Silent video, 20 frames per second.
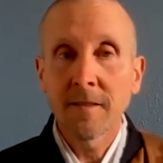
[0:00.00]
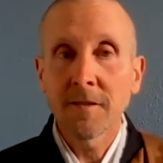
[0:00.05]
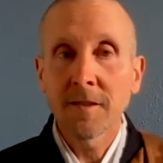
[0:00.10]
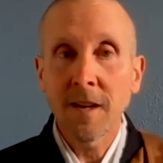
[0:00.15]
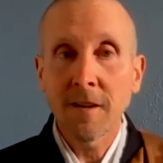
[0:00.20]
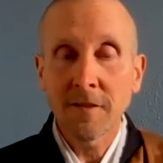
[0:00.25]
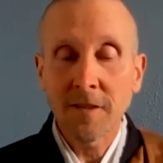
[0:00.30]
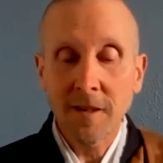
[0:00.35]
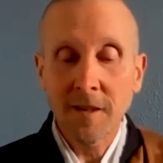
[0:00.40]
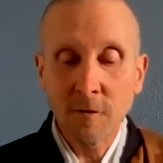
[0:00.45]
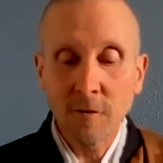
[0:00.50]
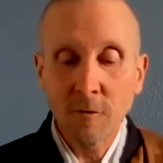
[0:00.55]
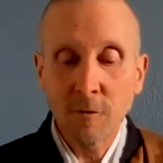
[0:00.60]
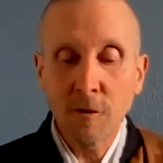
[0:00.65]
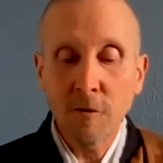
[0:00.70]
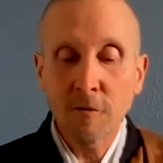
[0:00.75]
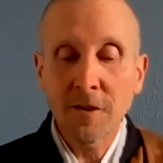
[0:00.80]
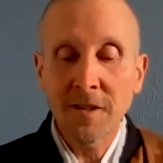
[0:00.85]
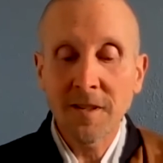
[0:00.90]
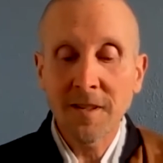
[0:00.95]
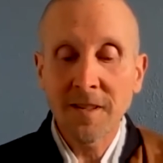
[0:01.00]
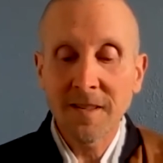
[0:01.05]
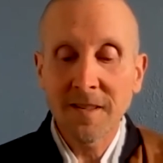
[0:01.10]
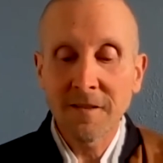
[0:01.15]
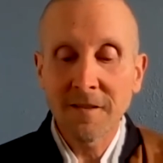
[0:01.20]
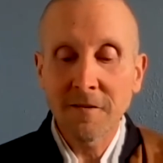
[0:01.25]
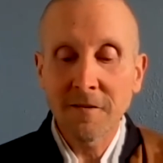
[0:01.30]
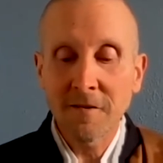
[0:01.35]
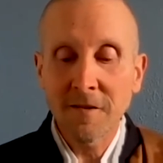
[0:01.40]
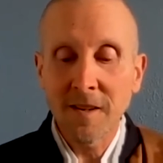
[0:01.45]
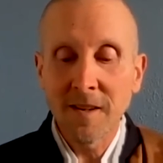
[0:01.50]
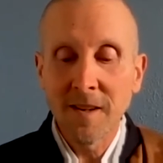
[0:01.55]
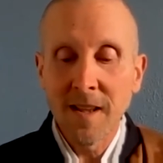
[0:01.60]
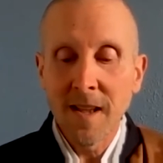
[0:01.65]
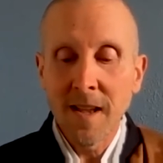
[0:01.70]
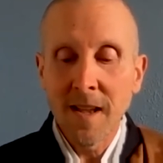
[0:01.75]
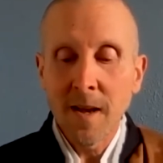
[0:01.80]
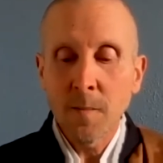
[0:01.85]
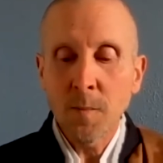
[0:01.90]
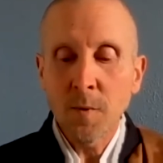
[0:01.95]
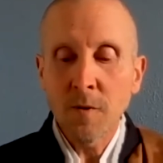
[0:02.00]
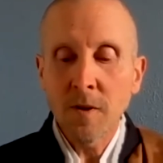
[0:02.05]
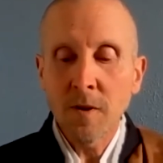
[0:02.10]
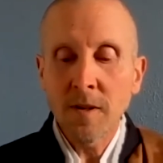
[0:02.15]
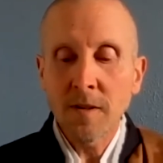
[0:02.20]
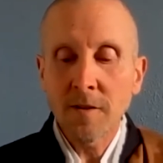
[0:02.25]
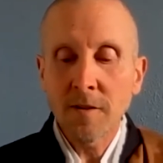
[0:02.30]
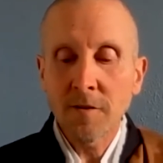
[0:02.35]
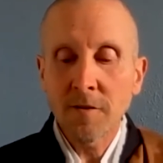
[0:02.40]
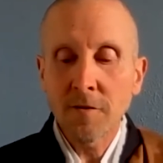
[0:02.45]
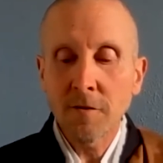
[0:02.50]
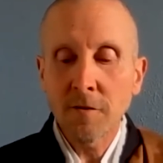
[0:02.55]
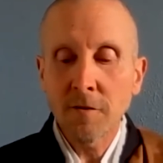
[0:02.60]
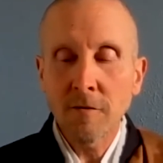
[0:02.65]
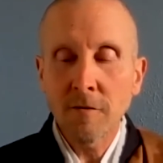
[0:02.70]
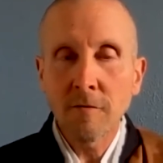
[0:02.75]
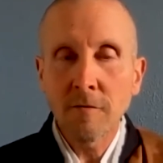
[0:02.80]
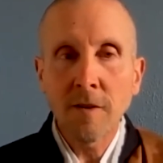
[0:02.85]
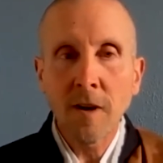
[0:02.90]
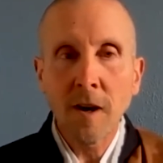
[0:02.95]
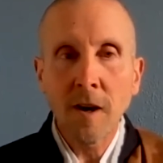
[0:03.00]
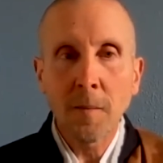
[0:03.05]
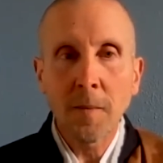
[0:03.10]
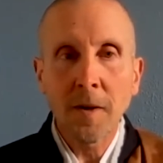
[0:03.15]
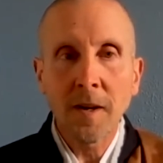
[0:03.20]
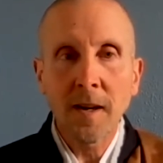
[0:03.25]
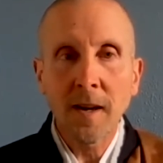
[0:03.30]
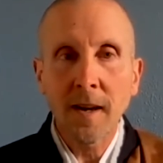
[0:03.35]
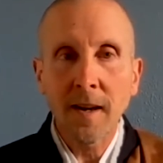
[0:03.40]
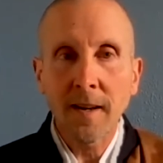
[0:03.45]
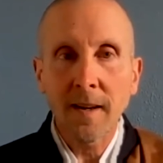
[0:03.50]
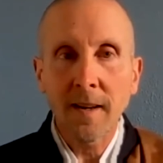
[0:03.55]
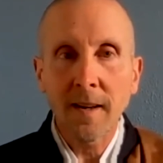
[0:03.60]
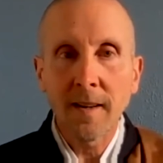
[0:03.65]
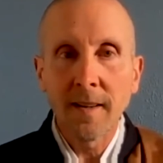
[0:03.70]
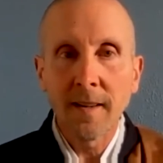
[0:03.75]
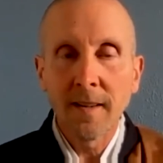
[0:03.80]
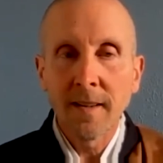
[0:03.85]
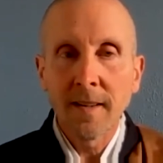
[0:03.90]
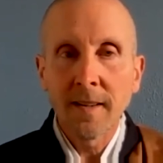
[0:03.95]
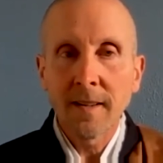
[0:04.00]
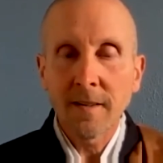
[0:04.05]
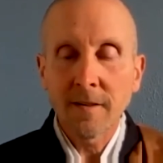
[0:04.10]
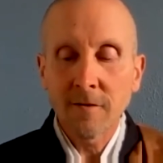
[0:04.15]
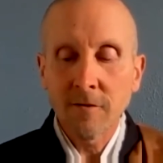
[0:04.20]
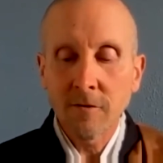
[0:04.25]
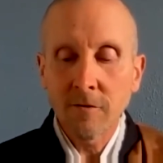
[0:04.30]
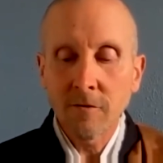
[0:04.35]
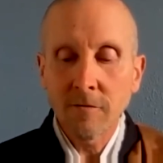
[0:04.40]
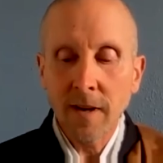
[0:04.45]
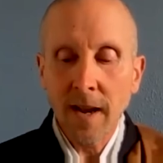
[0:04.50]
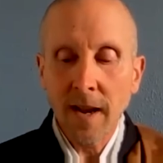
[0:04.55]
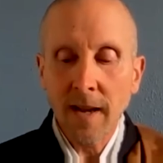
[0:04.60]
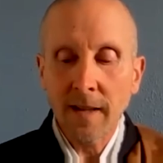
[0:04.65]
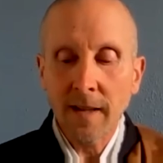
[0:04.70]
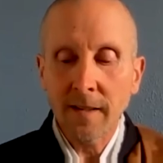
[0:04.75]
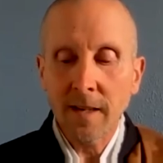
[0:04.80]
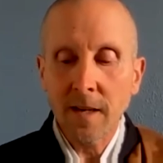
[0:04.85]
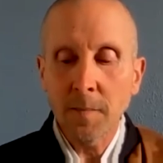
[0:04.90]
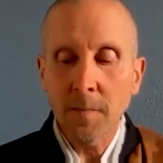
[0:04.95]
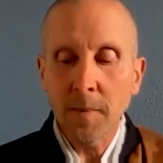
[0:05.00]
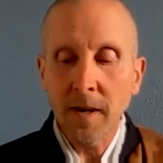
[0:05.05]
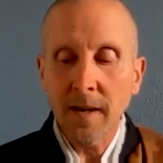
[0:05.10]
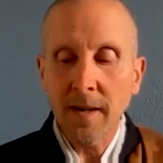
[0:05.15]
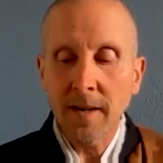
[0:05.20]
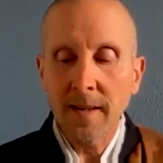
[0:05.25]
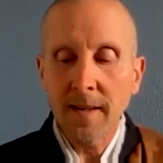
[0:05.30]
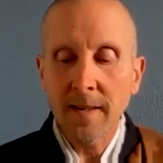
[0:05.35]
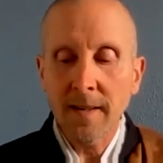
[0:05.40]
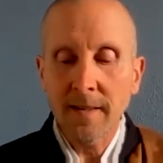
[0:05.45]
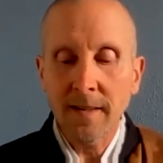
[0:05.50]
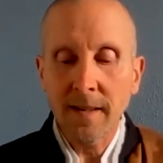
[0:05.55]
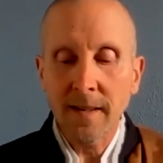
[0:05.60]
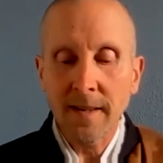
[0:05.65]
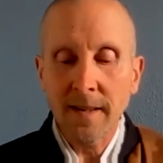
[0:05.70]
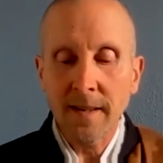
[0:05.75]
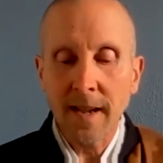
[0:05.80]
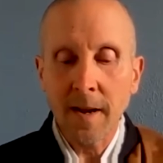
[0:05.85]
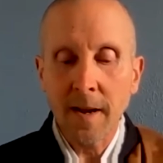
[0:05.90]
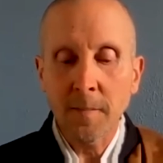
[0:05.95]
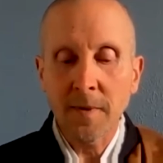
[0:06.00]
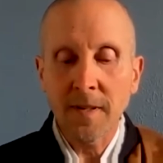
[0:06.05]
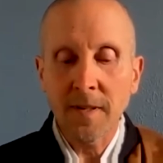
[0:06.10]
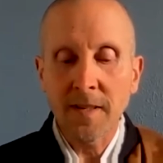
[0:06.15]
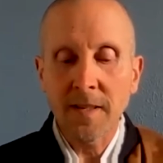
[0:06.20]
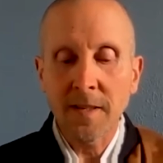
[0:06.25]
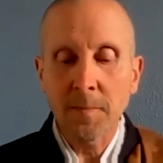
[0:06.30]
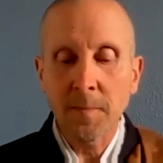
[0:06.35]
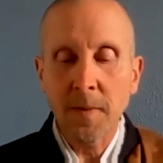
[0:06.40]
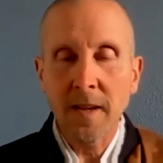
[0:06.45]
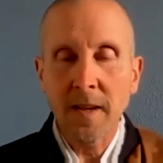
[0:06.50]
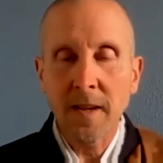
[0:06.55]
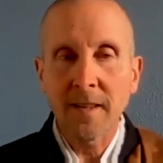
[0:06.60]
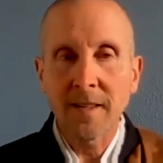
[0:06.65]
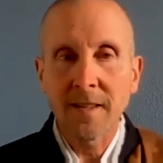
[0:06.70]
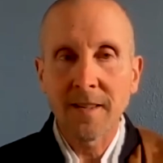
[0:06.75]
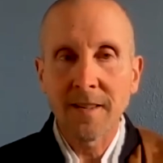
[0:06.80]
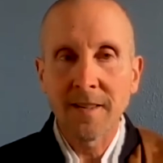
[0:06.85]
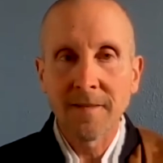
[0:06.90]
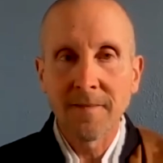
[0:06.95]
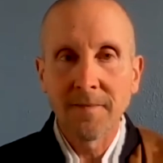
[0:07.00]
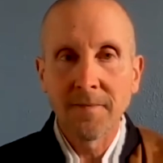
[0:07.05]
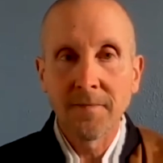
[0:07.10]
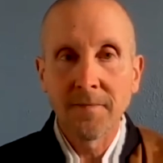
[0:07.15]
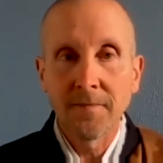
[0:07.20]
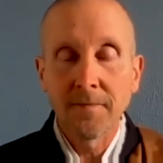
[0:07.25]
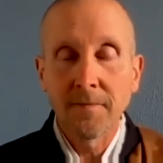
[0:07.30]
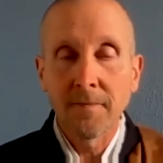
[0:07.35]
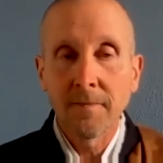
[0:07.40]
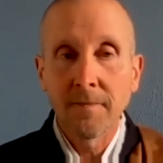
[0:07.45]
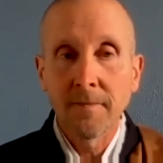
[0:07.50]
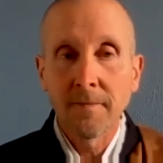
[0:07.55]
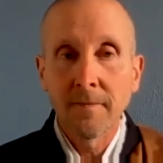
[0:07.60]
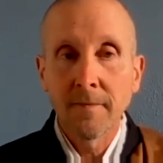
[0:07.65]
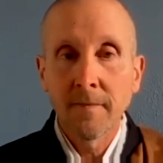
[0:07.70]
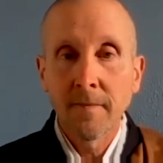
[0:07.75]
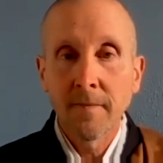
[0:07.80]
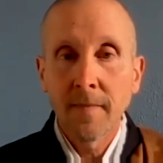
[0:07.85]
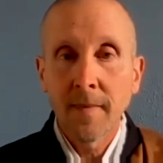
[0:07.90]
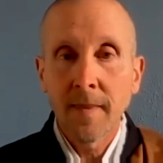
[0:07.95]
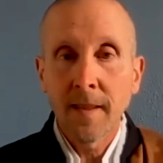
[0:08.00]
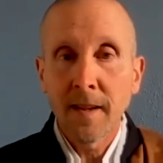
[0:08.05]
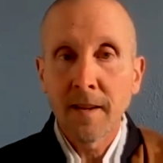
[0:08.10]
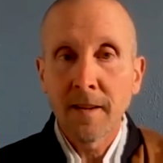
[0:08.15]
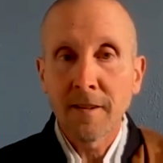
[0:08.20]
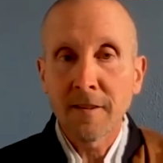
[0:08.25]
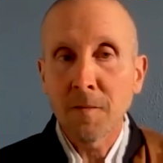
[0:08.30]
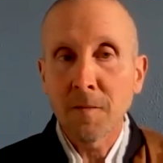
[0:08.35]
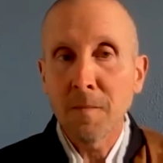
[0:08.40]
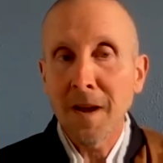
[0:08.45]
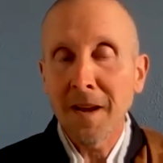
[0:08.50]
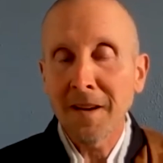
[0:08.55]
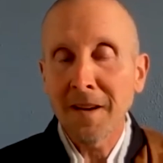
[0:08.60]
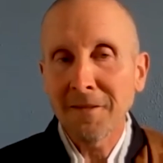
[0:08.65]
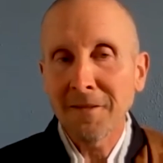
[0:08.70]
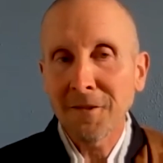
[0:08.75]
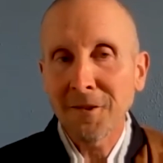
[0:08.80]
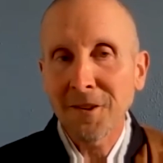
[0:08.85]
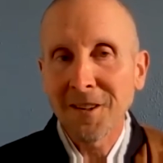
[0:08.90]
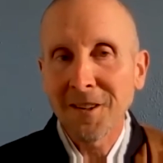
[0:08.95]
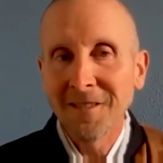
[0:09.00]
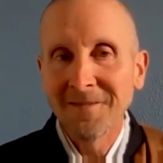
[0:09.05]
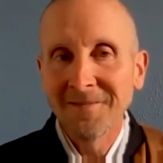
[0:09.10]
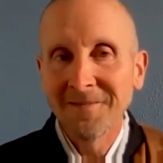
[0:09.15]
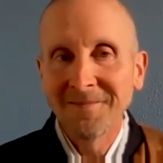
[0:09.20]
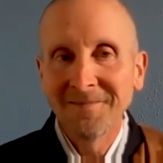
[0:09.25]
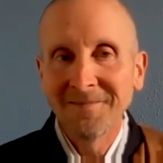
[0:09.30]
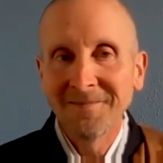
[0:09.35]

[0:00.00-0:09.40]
Caoshan quotes the sutra. Buddha's true dharmakaya, true reality body is like empty space. It's a metaphor.